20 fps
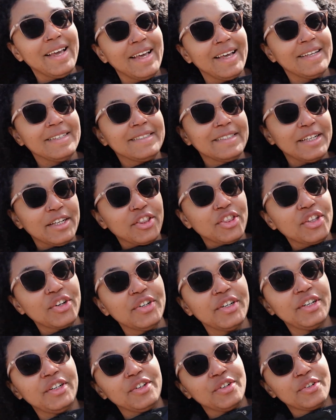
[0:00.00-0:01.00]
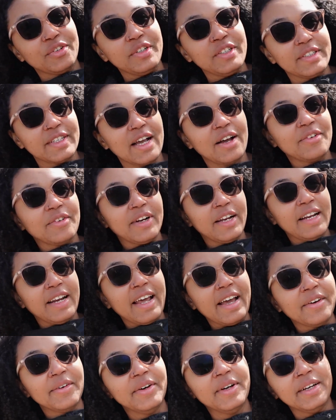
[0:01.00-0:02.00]
it's like 30 degrees out right
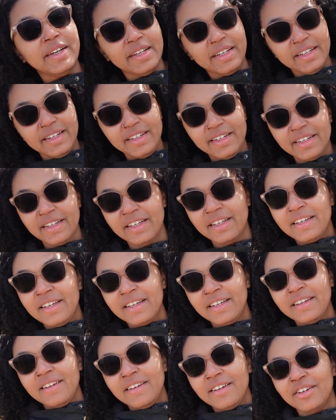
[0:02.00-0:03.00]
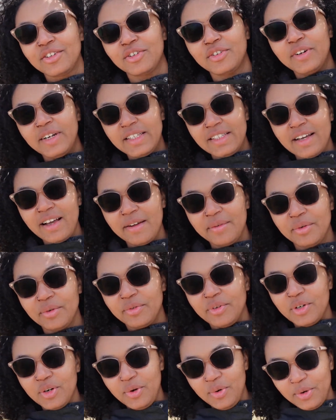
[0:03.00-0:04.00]
now. A great time to
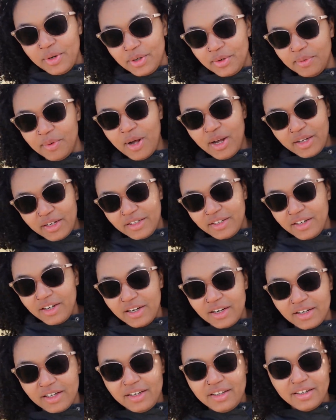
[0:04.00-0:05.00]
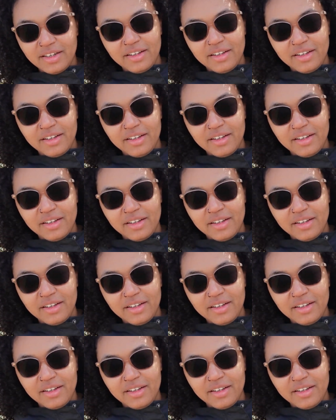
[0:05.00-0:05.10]
record or walk and talk.